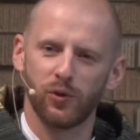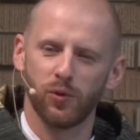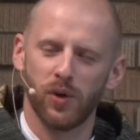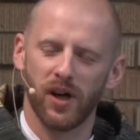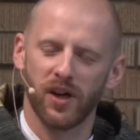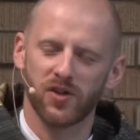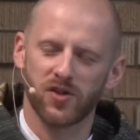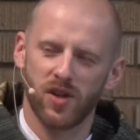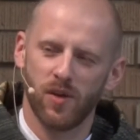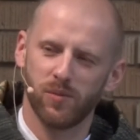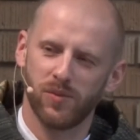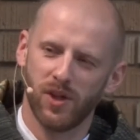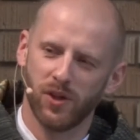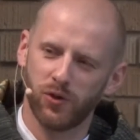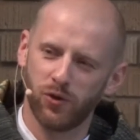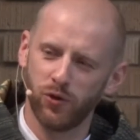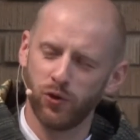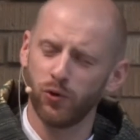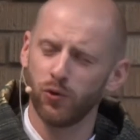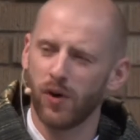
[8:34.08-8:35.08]
To accept
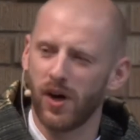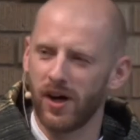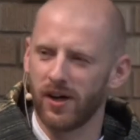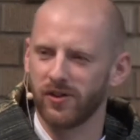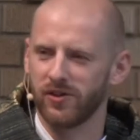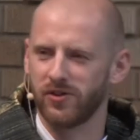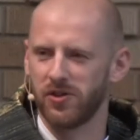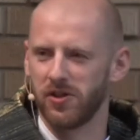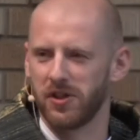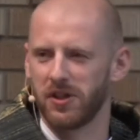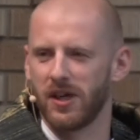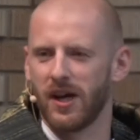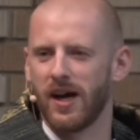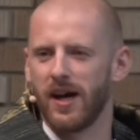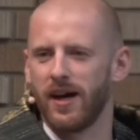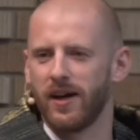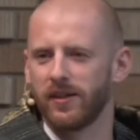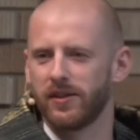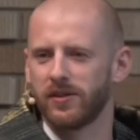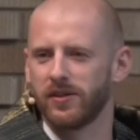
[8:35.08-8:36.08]
that you are the
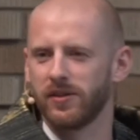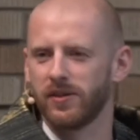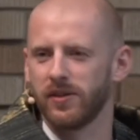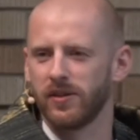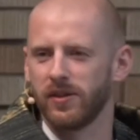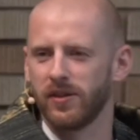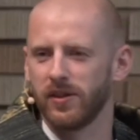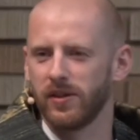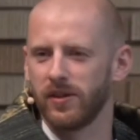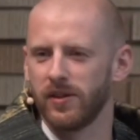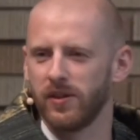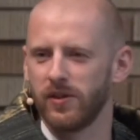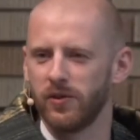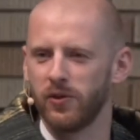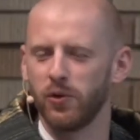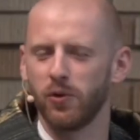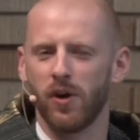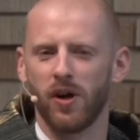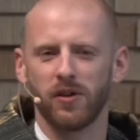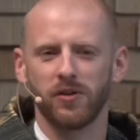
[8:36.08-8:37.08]
God.
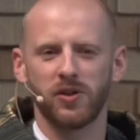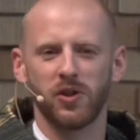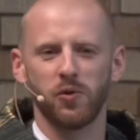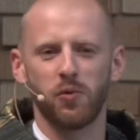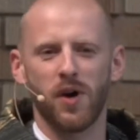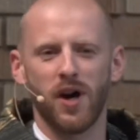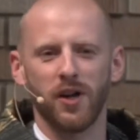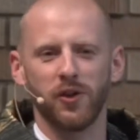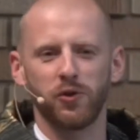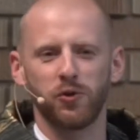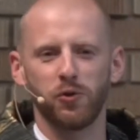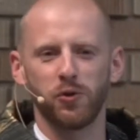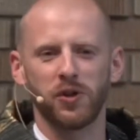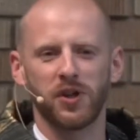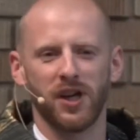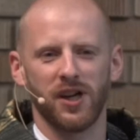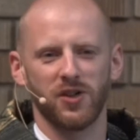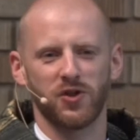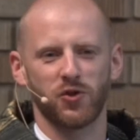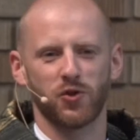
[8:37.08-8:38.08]
You are the one who
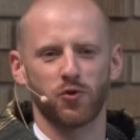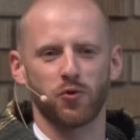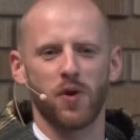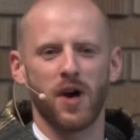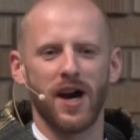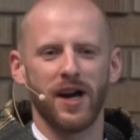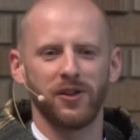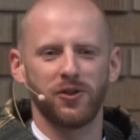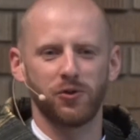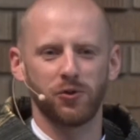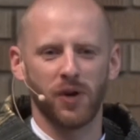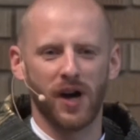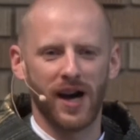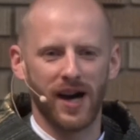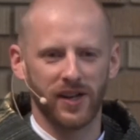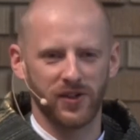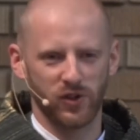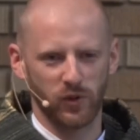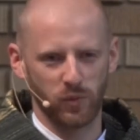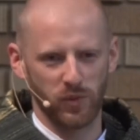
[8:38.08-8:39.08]
has right to
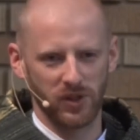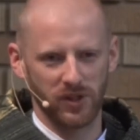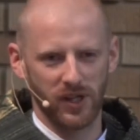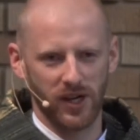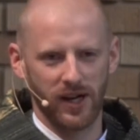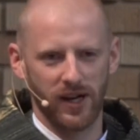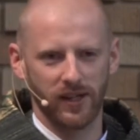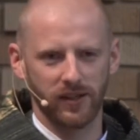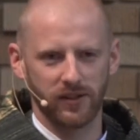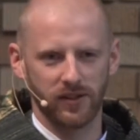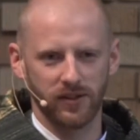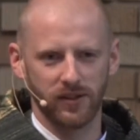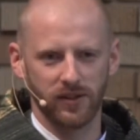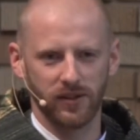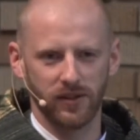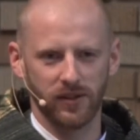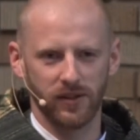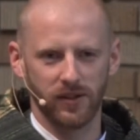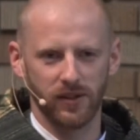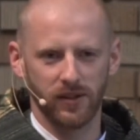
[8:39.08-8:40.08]
ask me that.
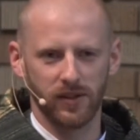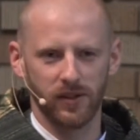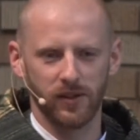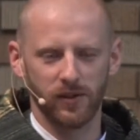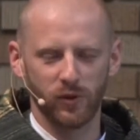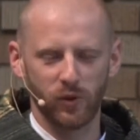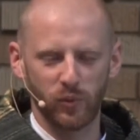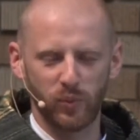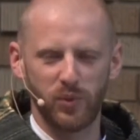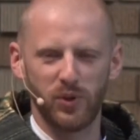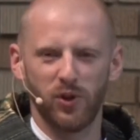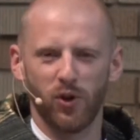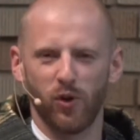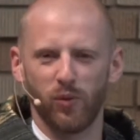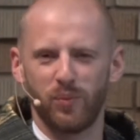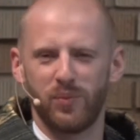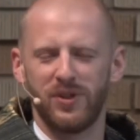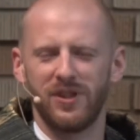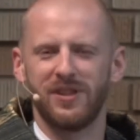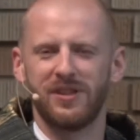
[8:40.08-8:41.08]
To be
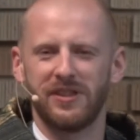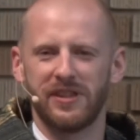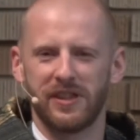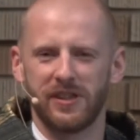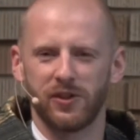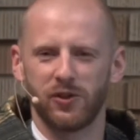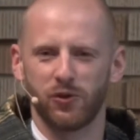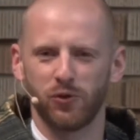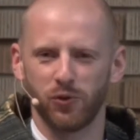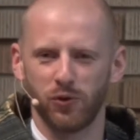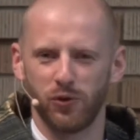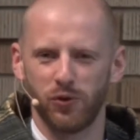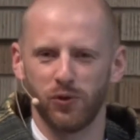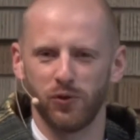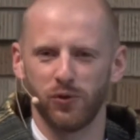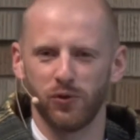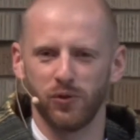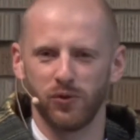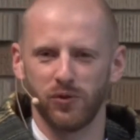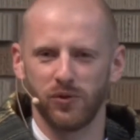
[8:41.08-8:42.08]
obedient to
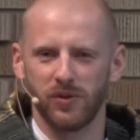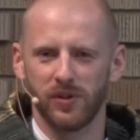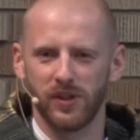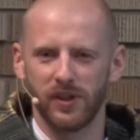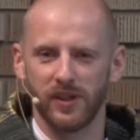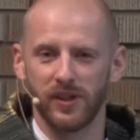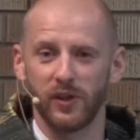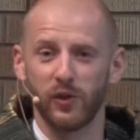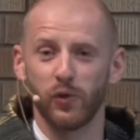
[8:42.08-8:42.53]
you